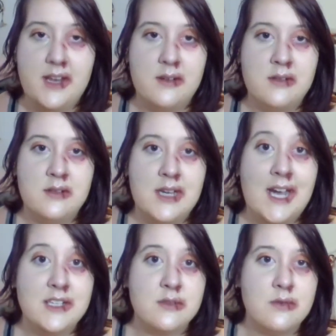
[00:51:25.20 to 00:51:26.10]
In
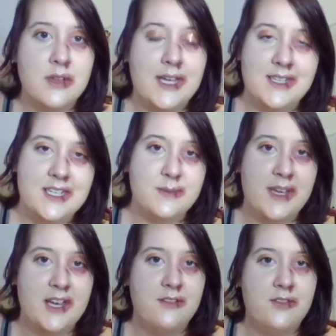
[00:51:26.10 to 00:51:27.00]
high school, I
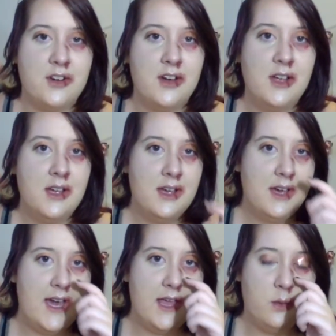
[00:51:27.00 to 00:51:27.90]
teased my hair for
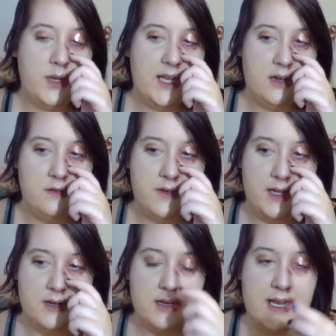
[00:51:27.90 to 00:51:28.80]
a Halloween
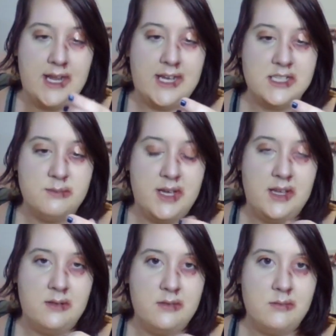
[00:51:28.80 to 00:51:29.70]
outfit, and I asked
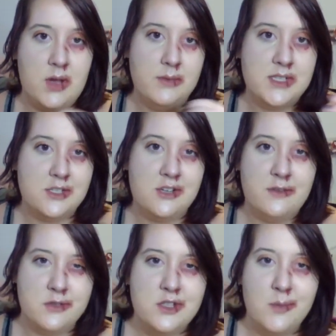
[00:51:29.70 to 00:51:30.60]
my mom and
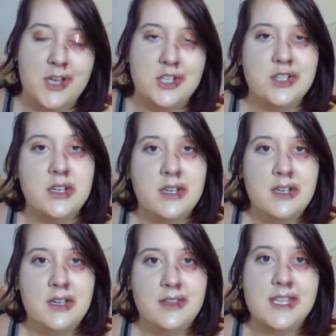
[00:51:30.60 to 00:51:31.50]
sister if it was too much.
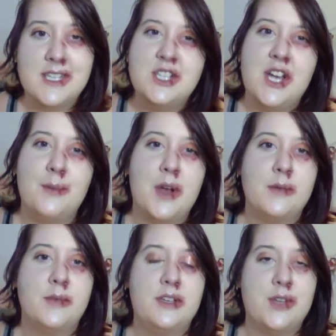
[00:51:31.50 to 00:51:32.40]
And they said, yeah,
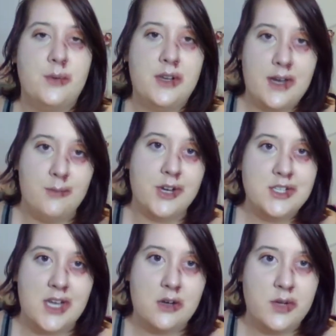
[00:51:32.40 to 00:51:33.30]
probably. So I went and I
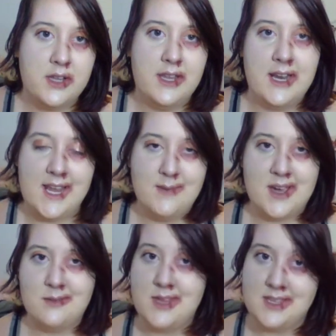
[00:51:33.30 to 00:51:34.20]
brushed it out quickly, and I came back,
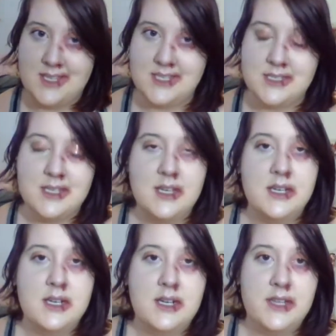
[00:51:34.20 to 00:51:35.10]
I was like this.
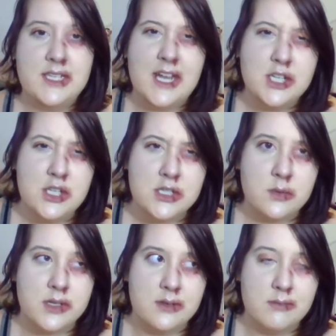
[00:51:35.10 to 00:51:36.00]
They said, how'd you do that so
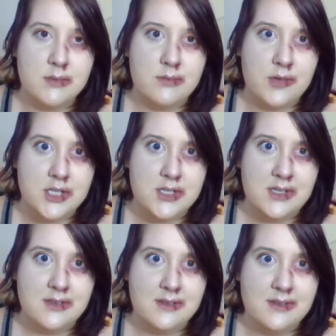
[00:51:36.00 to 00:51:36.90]
quickly? Brushed it.